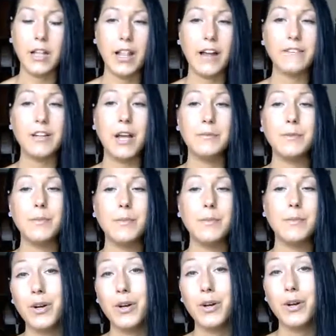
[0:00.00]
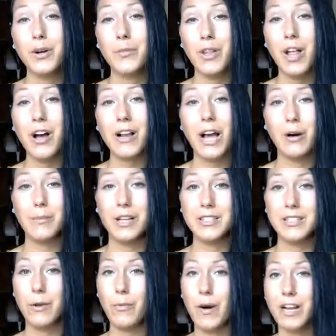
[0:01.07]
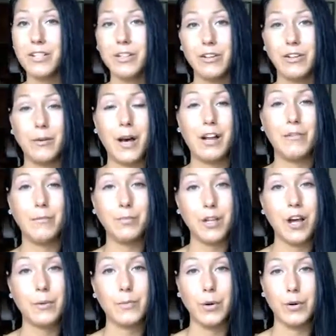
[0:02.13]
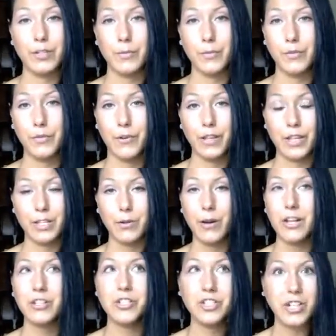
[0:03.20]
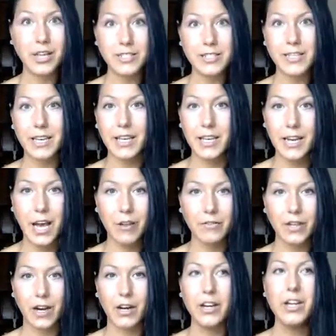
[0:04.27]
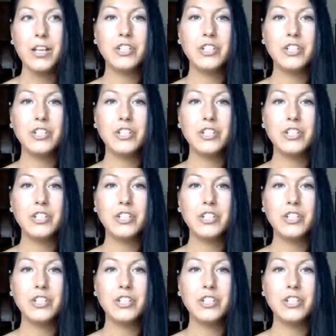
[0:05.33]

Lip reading: A lot of times people don't even put a blog out because they want a certain amount of blog posts before they do it. Just get it out there.